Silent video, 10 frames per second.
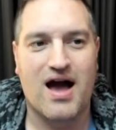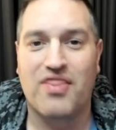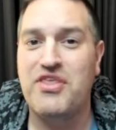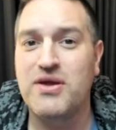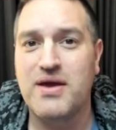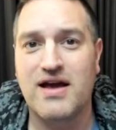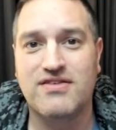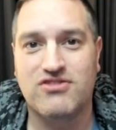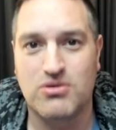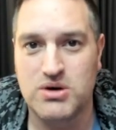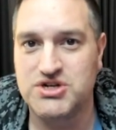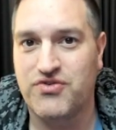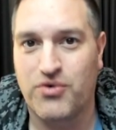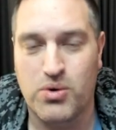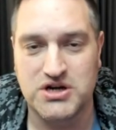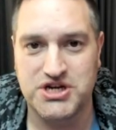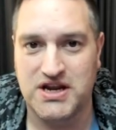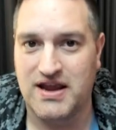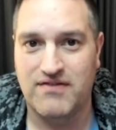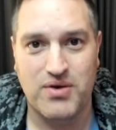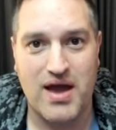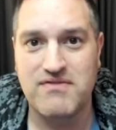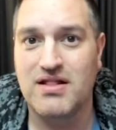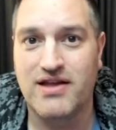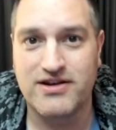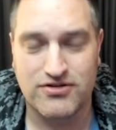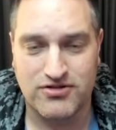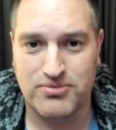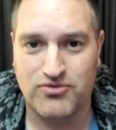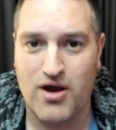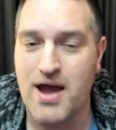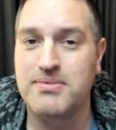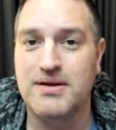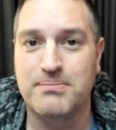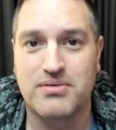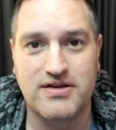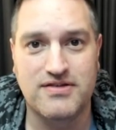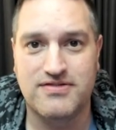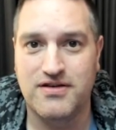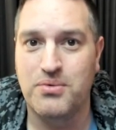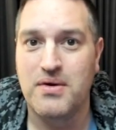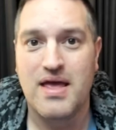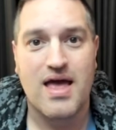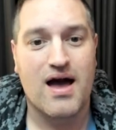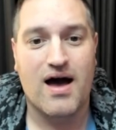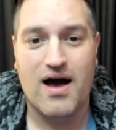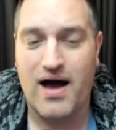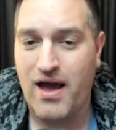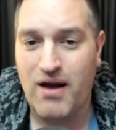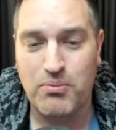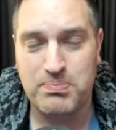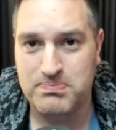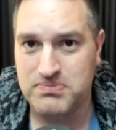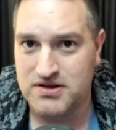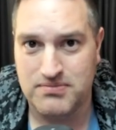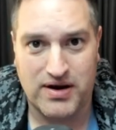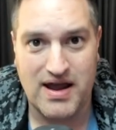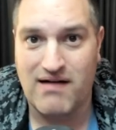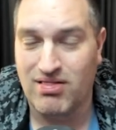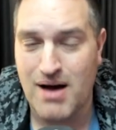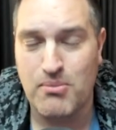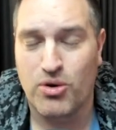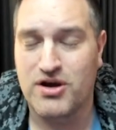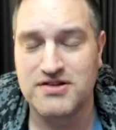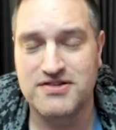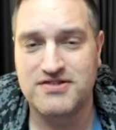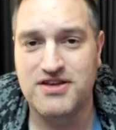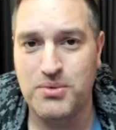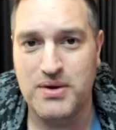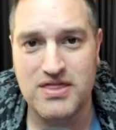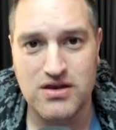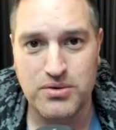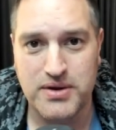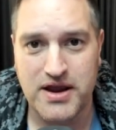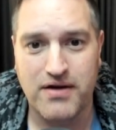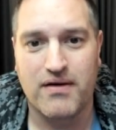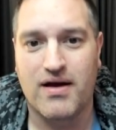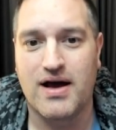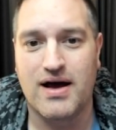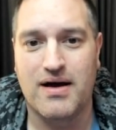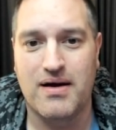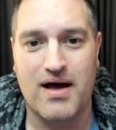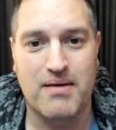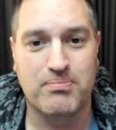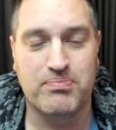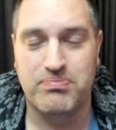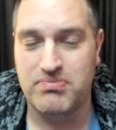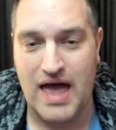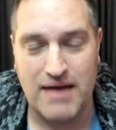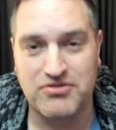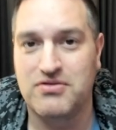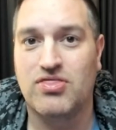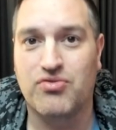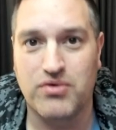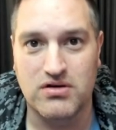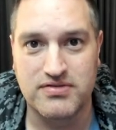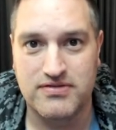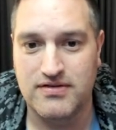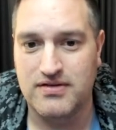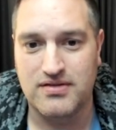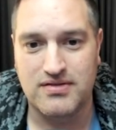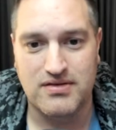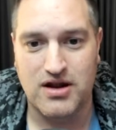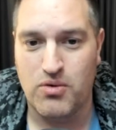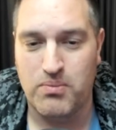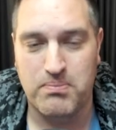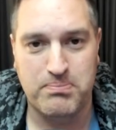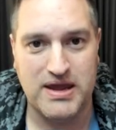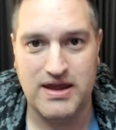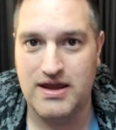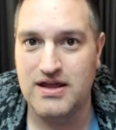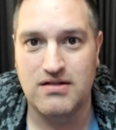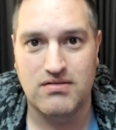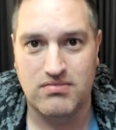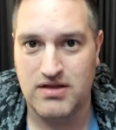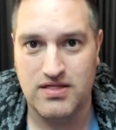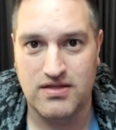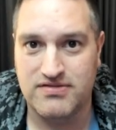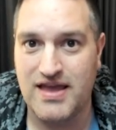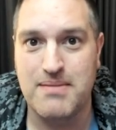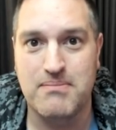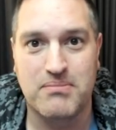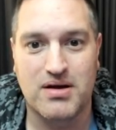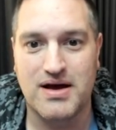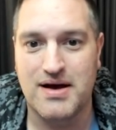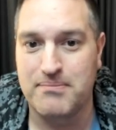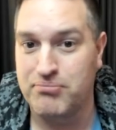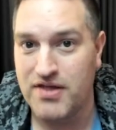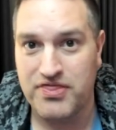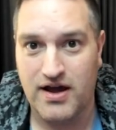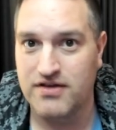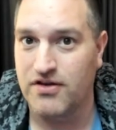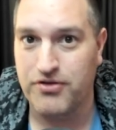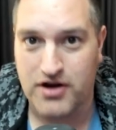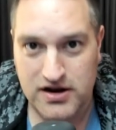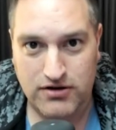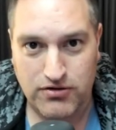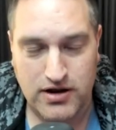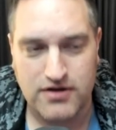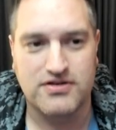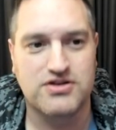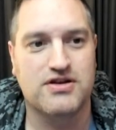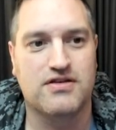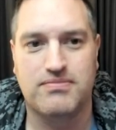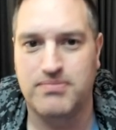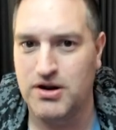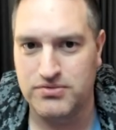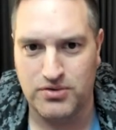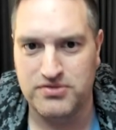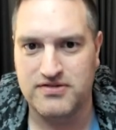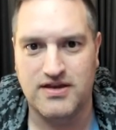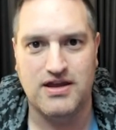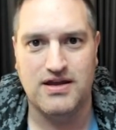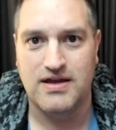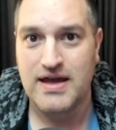thank you guys so much for watching. If you haven't liked or subscribed, please do. I hope to bring a lot more content to you in the new year. I'm absolutely thrilled to, you know, be in the same breath as other content creators such as, you know, Toadski,